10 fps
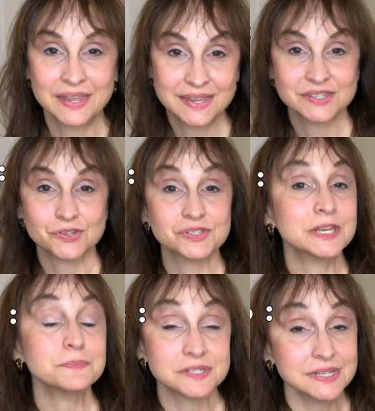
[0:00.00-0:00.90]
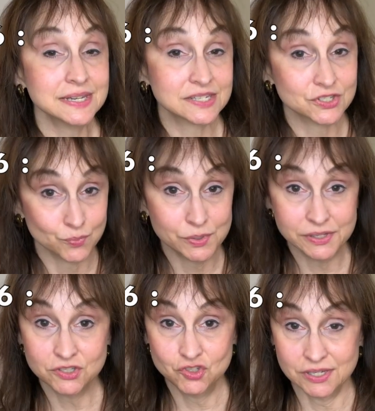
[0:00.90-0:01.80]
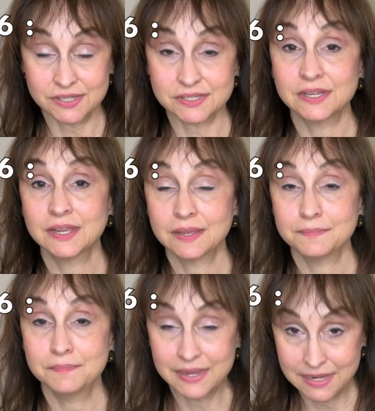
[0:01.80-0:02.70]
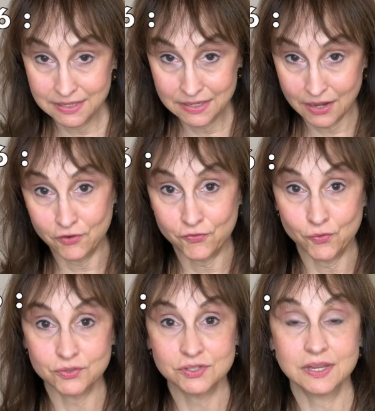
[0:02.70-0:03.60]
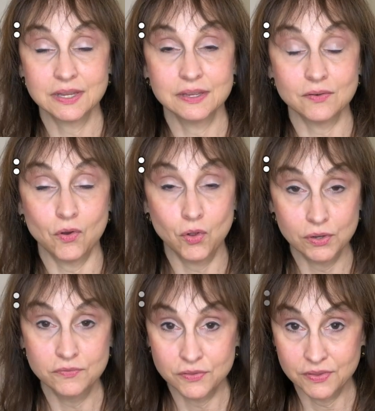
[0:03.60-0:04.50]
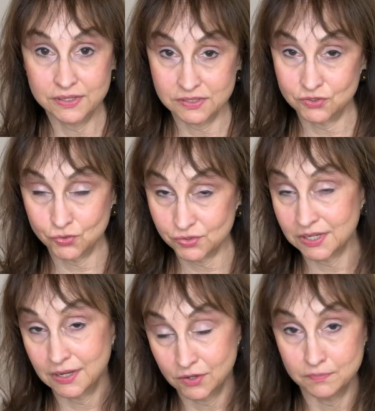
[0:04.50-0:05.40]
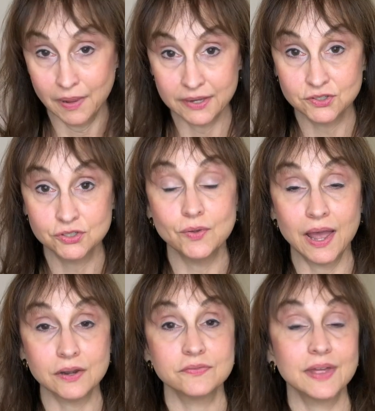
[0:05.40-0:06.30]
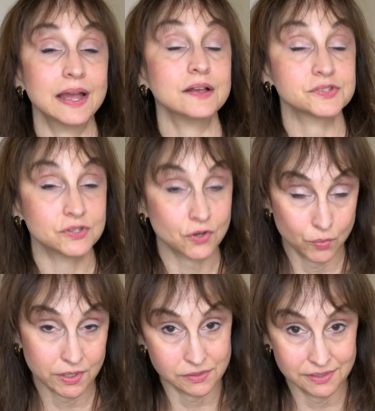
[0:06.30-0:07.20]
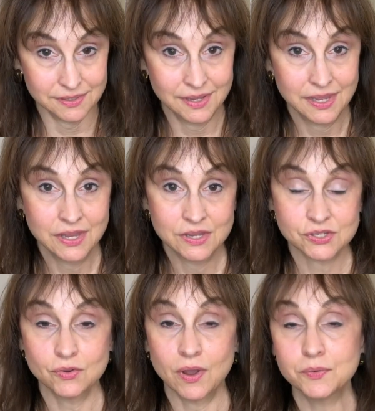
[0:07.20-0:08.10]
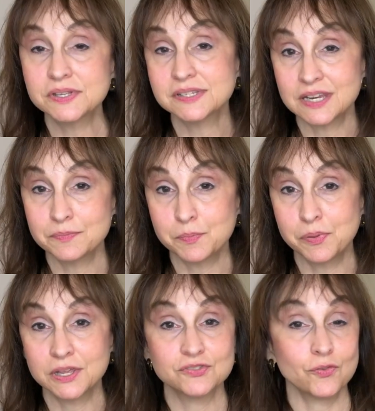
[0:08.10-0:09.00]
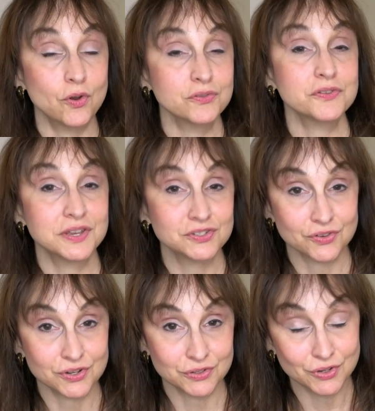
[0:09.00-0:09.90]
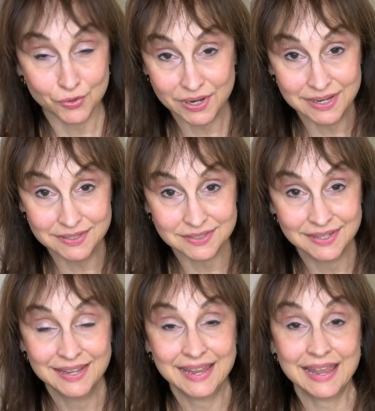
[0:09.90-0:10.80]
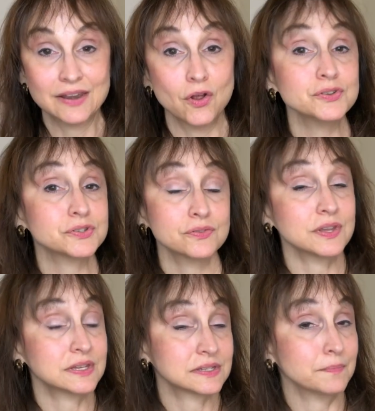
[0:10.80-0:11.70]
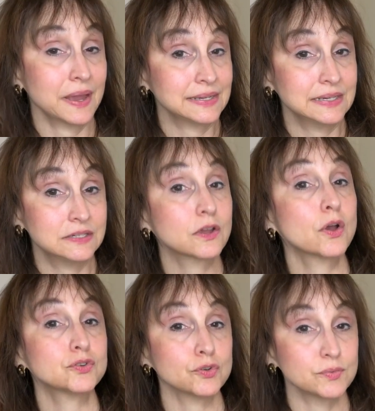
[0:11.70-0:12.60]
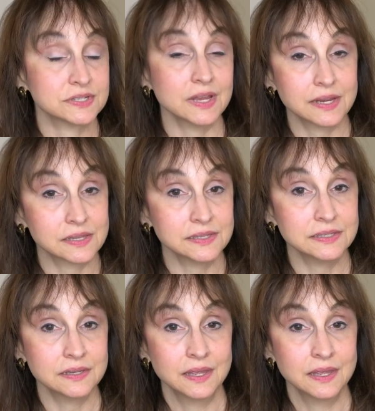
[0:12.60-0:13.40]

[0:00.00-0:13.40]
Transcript: So step 6 is really just making an effort to get all of the things that you're saying goodbye to out of the house quickly. So I would set up a place for all the things you're going to donate, and also things that might need to go to recycling